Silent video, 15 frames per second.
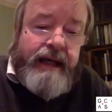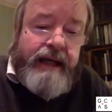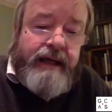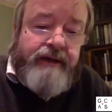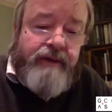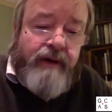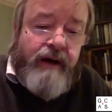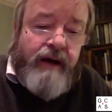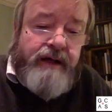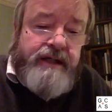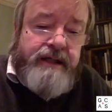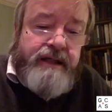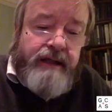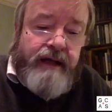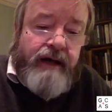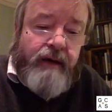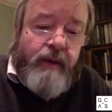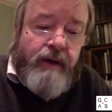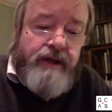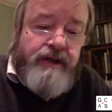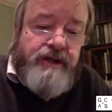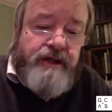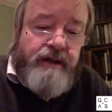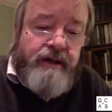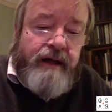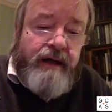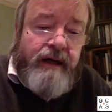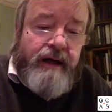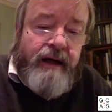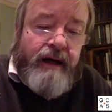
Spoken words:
And to answer that question